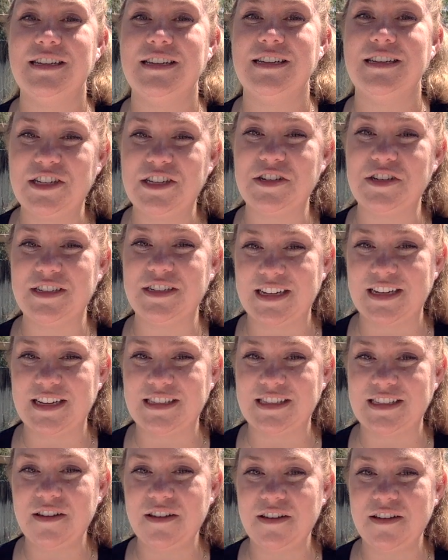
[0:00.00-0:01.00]
teacher
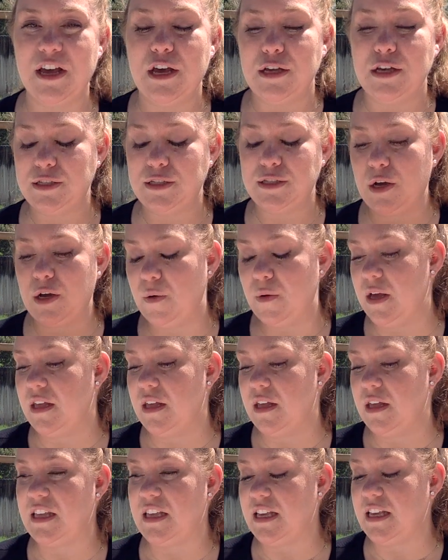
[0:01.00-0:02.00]
intensive. So
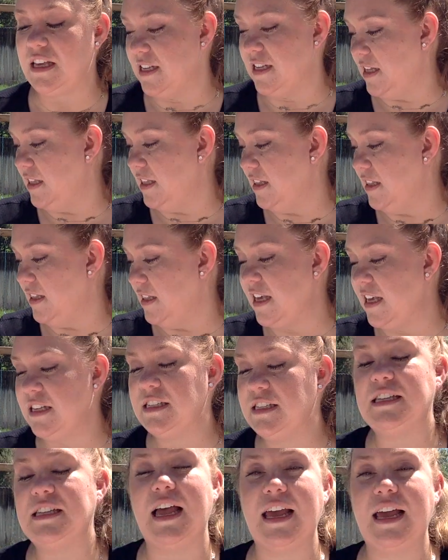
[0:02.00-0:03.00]
these
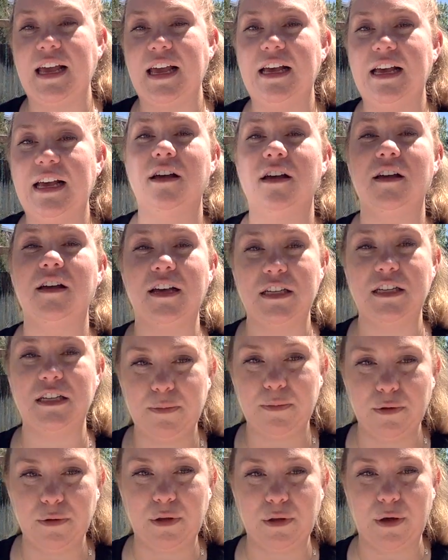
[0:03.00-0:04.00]
things like
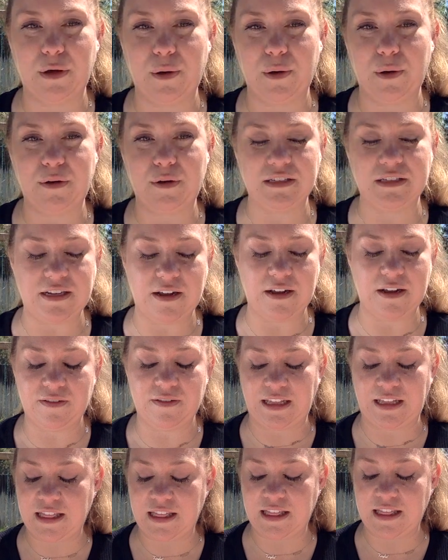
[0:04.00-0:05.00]
Explode the Code and stuff
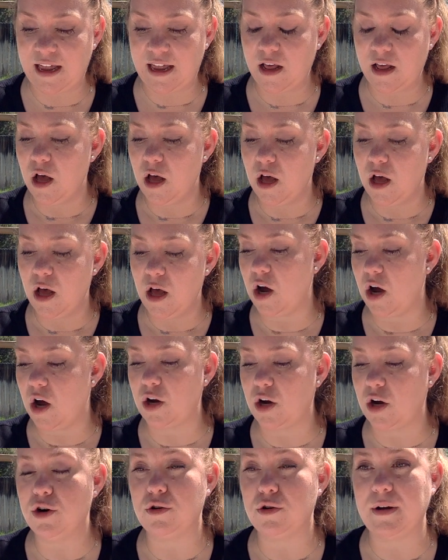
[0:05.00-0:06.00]
like that
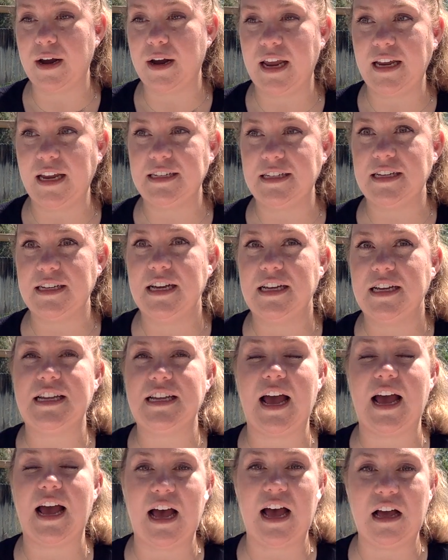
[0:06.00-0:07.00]
are great
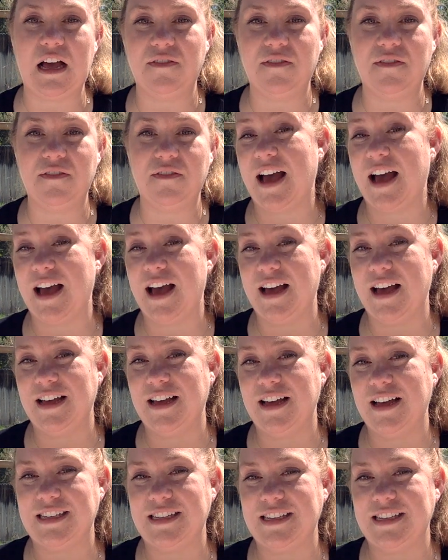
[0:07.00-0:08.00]
to have
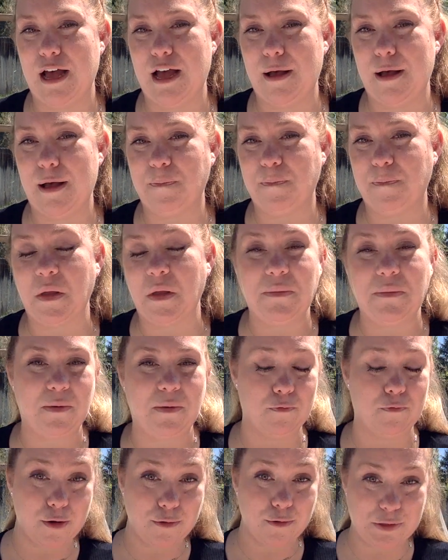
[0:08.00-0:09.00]
as um,
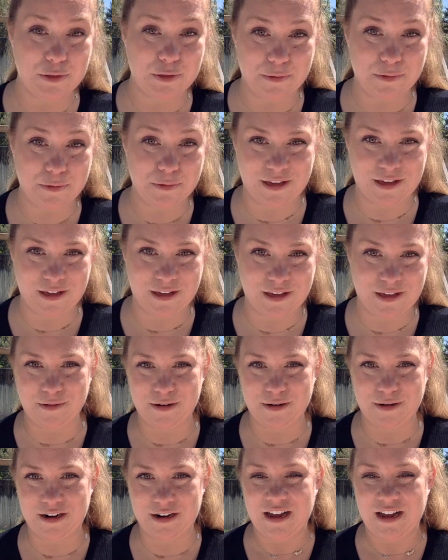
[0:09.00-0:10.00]
maybe road schooling
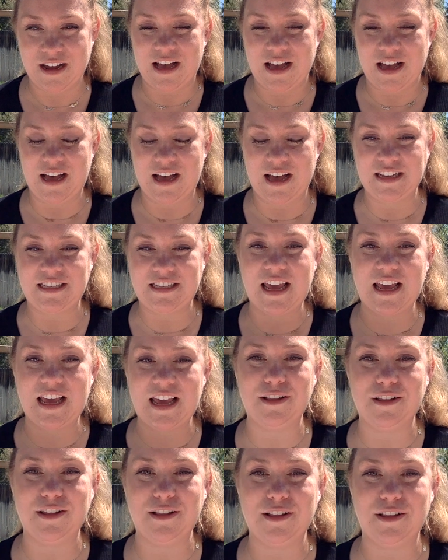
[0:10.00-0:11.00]
or uh,
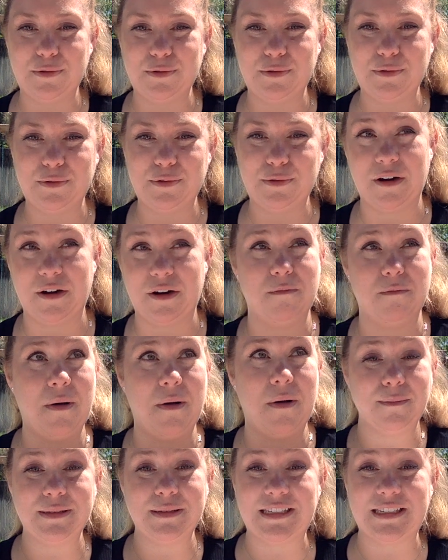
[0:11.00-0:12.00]
take along schooling, or if
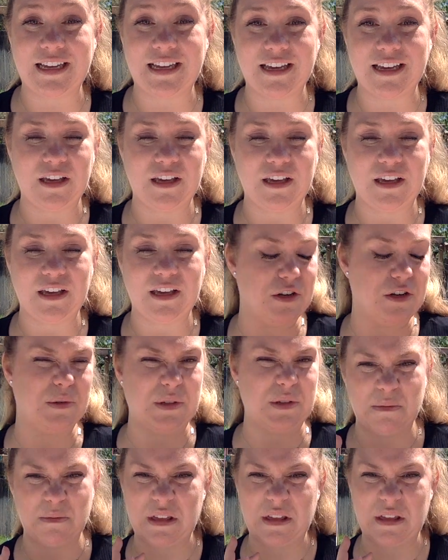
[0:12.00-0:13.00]
mom's sick, you can do
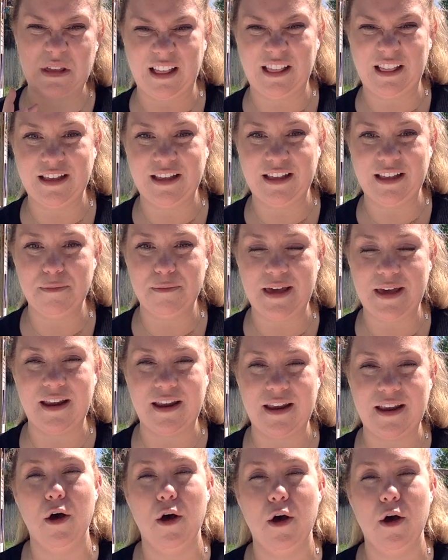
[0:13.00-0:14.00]
something a little bit,
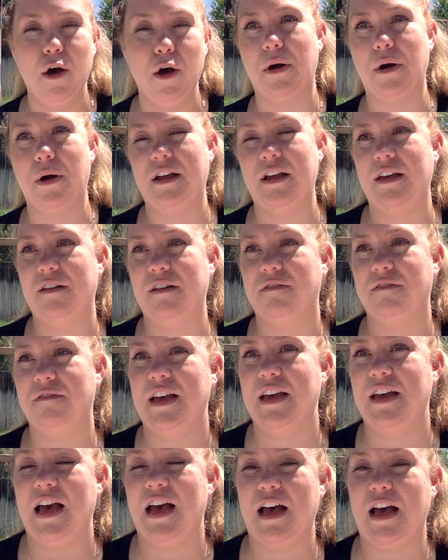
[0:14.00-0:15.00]
or if
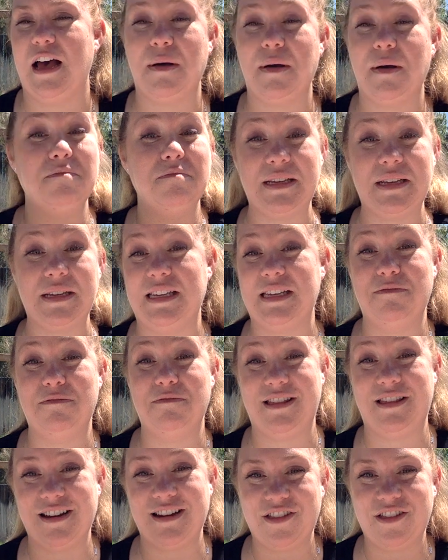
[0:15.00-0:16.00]
um, I'm busy
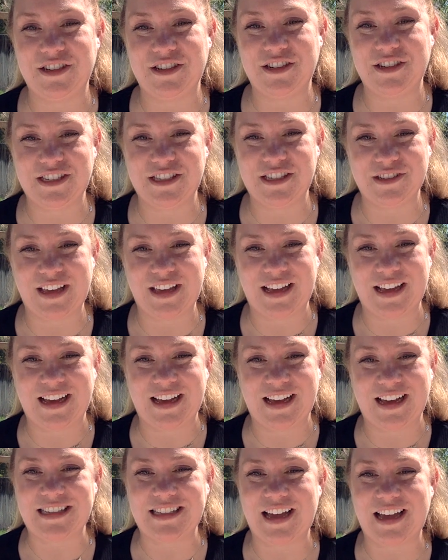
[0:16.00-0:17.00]
with another sister, like
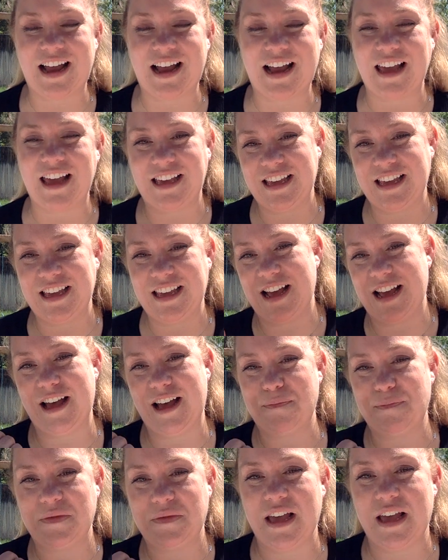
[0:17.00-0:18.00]
I said, I can
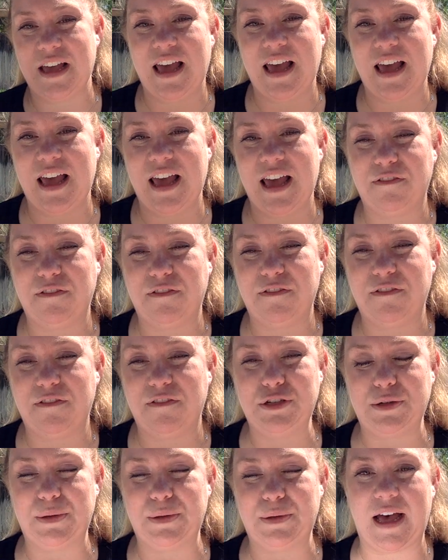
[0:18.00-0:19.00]
um, have
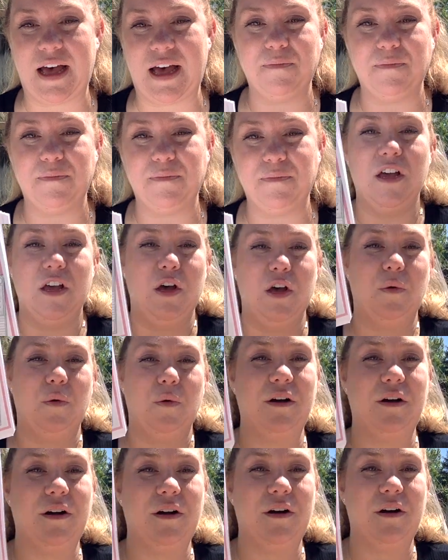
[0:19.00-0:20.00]
her do that.
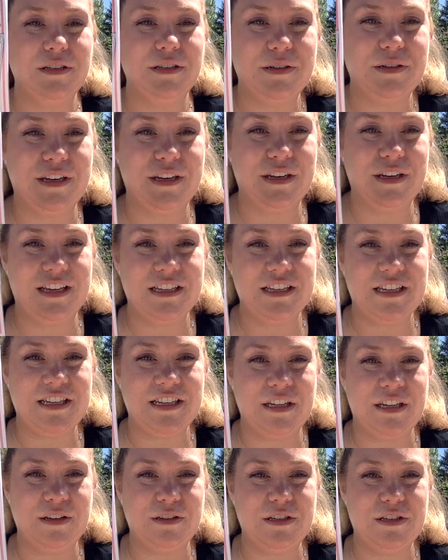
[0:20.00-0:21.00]
We are also going to
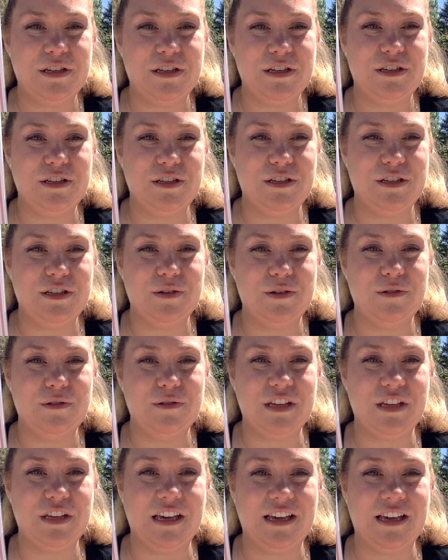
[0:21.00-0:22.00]
continue to do
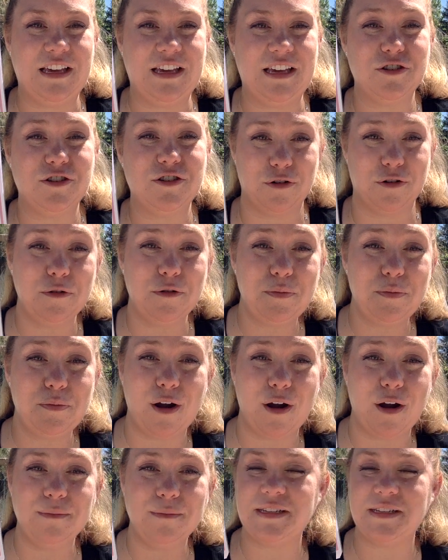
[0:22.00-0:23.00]
the journal
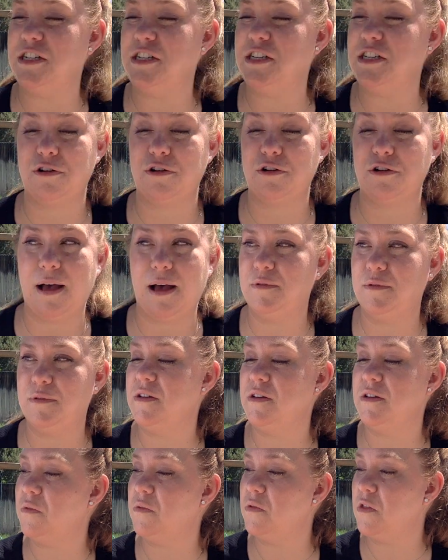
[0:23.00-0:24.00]
prompts. I just grabbed
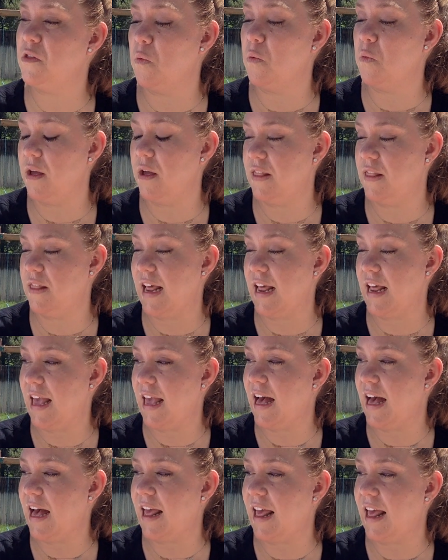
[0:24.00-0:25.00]
the one that I
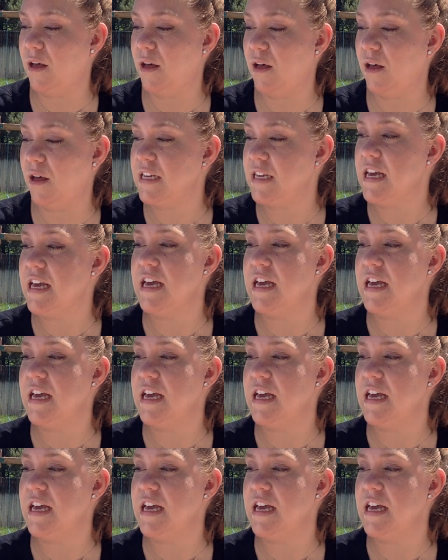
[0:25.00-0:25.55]
had out.